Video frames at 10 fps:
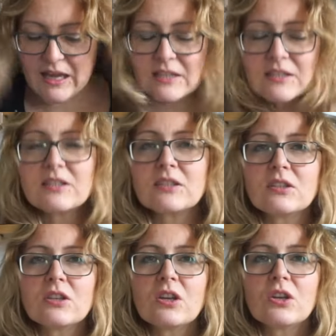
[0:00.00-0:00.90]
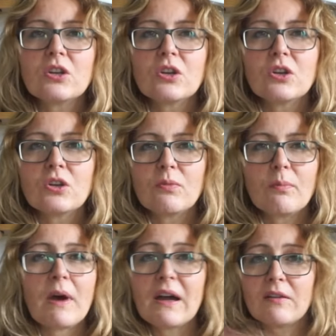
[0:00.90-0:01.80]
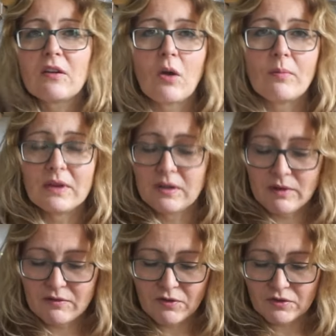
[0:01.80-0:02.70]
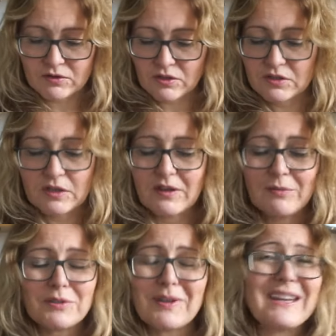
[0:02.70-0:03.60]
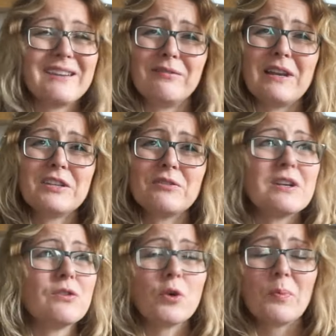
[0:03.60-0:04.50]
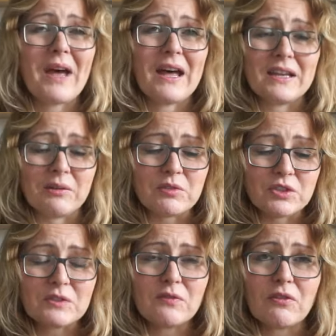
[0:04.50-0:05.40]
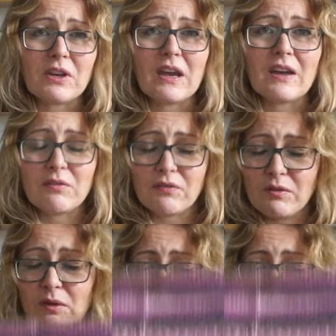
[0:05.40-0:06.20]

it's my completely my fault, because it was li literally no pattern, it was just for a yarn review.